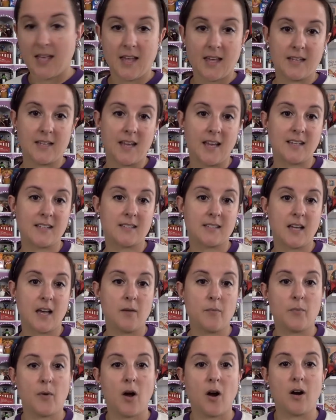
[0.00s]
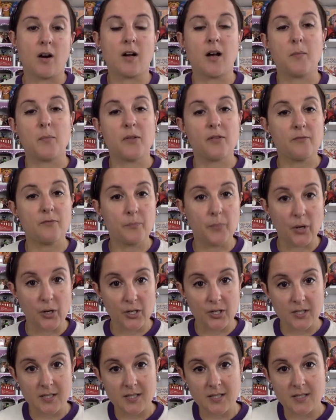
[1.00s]
Next up are a couple of
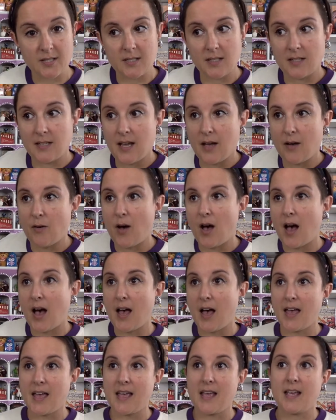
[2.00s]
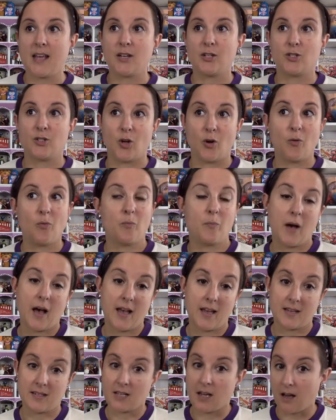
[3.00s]
books. Now, I don't buy
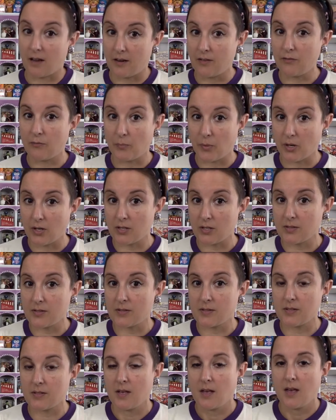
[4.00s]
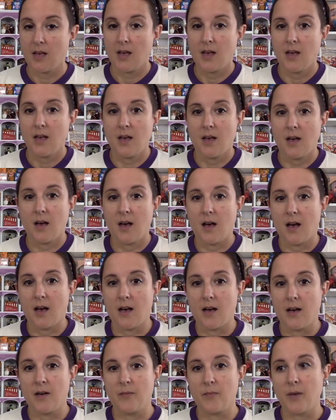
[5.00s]
a ton of books.
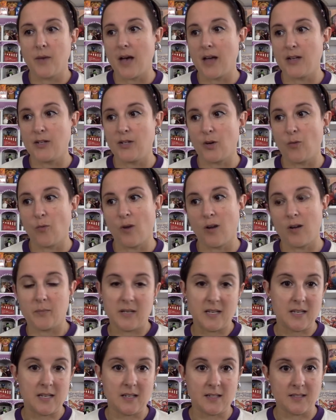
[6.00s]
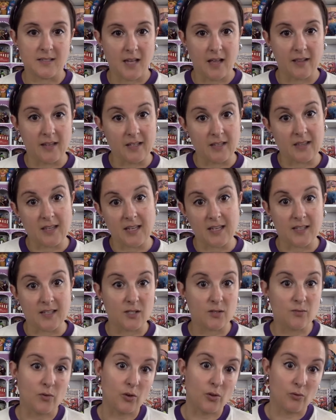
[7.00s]
Um, I don't want to be selling
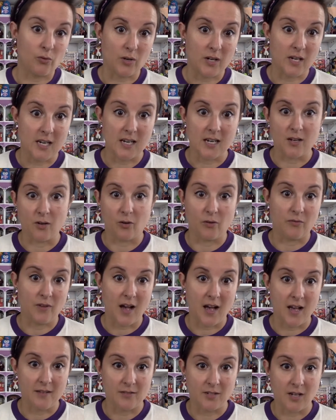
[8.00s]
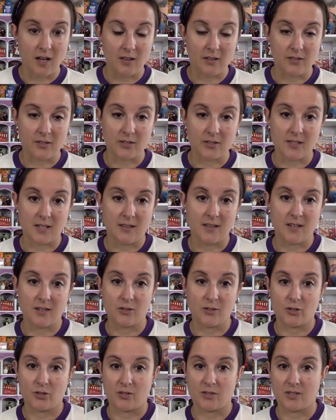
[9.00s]
things for three or five dollars, and
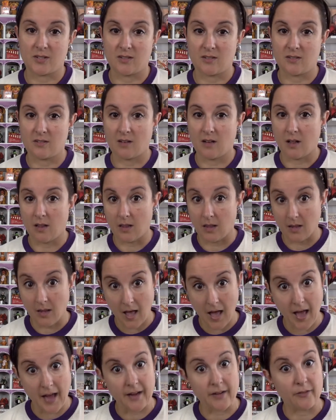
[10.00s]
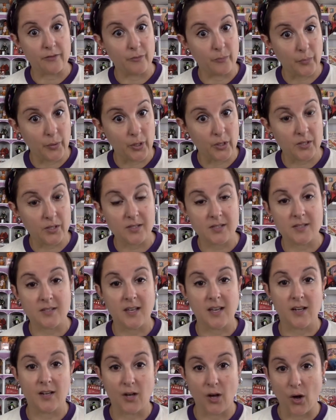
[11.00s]
there's just a lot of books
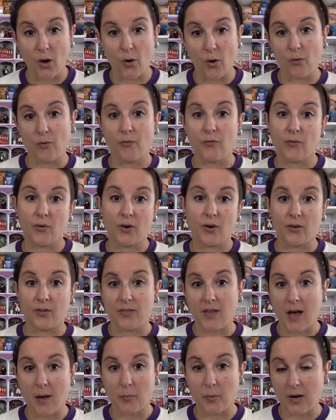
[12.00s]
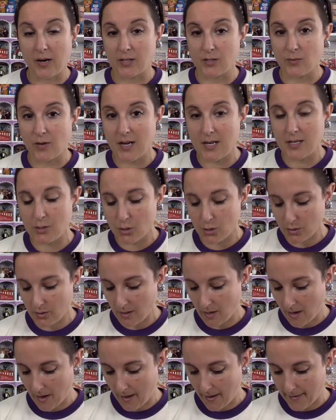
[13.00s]
that go for that price range.
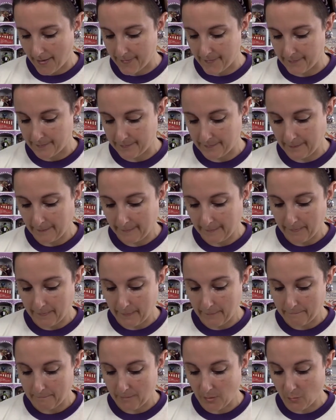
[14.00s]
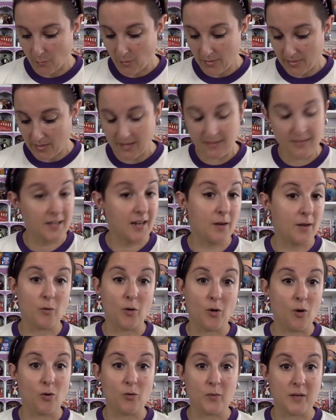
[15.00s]
Um, but one thing that I will
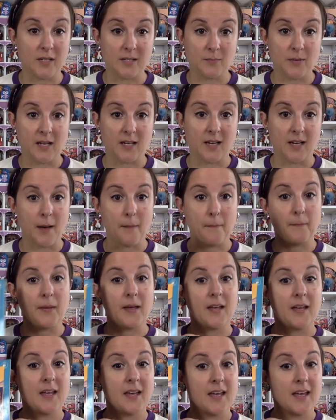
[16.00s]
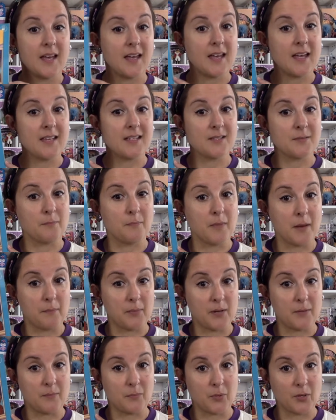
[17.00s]
always pick up is
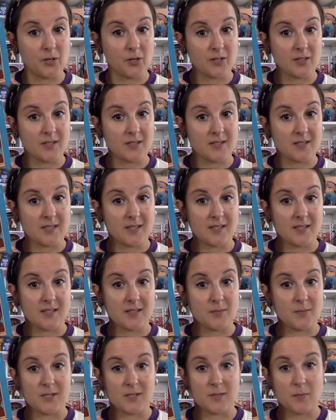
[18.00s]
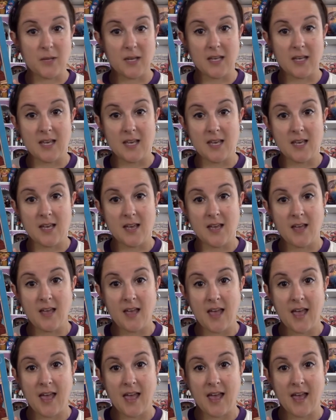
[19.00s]
Muppet books. This is Miss Piggy
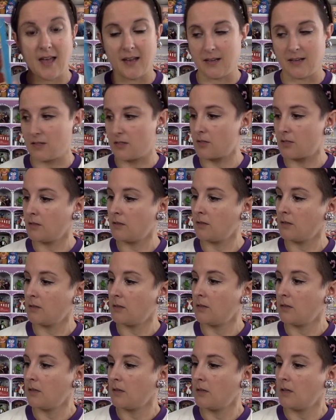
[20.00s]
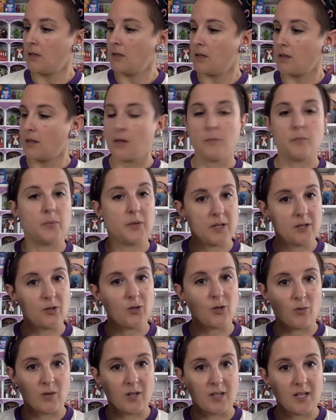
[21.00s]
and The Big
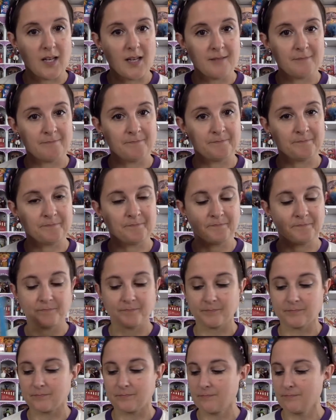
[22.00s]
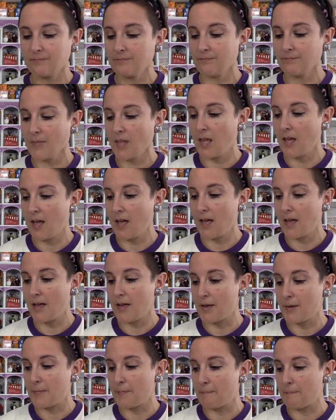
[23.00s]
Gorilla.
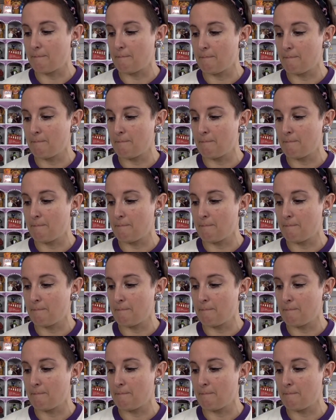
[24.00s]
Um,